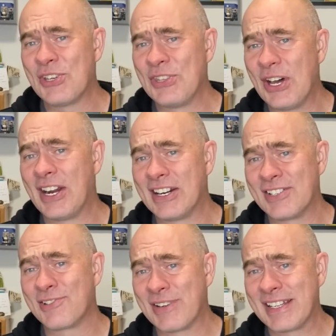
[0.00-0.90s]
on the
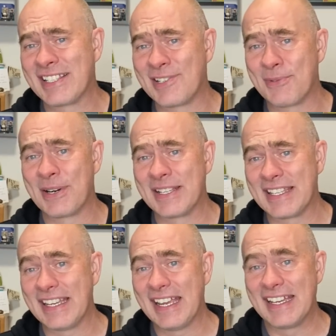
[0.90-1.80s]
heartstrings towards
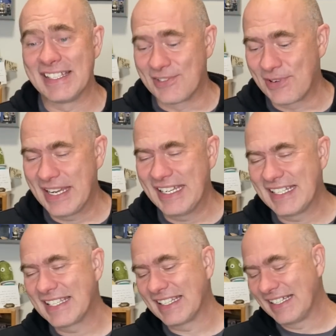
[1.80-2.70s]
the end, right?